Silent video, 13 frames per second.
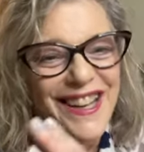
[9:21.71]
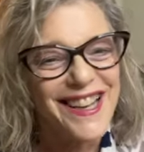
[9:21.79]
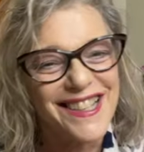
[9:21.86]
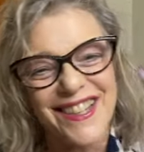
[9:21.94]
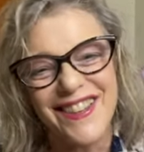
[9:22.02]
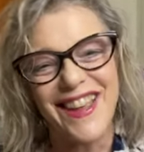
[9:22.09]

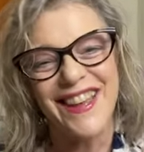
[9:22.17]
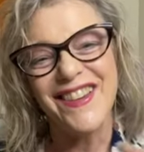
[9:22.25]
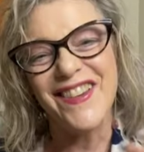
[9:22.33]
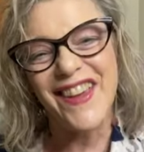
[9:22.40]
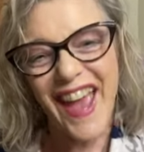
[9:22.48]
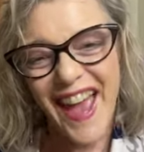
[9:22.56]
so that
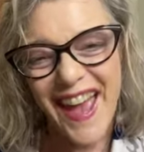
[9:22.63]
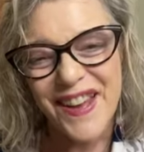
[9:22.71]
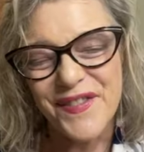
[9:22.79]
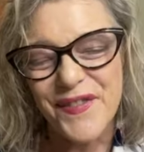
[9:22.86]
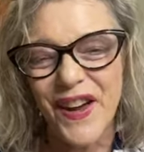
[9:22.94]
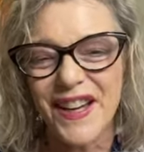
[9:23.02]
you
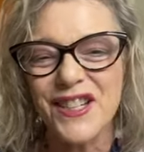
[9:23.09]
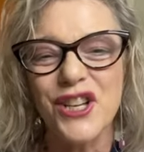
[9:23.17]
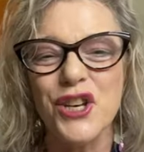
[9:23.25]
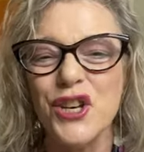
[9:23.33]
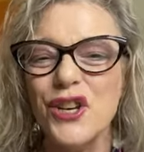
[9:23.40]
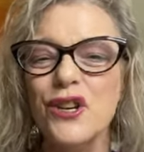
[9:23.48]
can find a
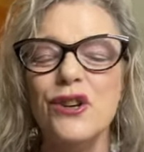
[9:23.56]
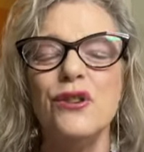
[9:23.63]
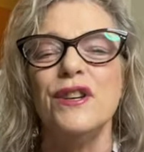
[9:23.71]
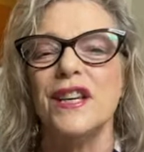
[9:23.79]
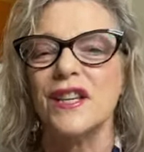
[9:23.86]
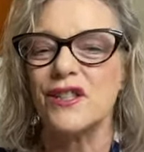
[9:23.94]

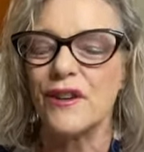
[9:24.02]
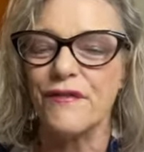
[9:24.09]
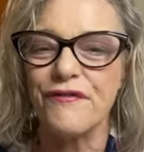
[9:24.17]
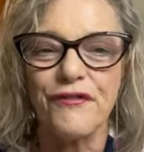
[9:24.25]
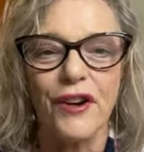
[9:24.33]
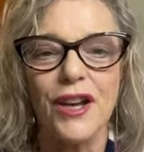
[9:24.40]
newness, a
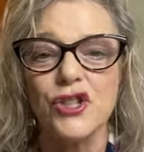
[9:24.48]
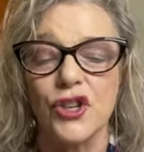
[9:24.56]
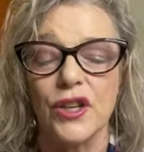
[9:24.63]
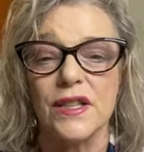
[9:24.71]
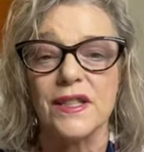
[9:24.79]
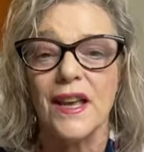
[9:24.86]

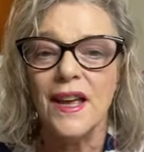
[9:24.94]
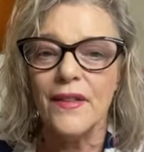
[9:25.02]
freshness.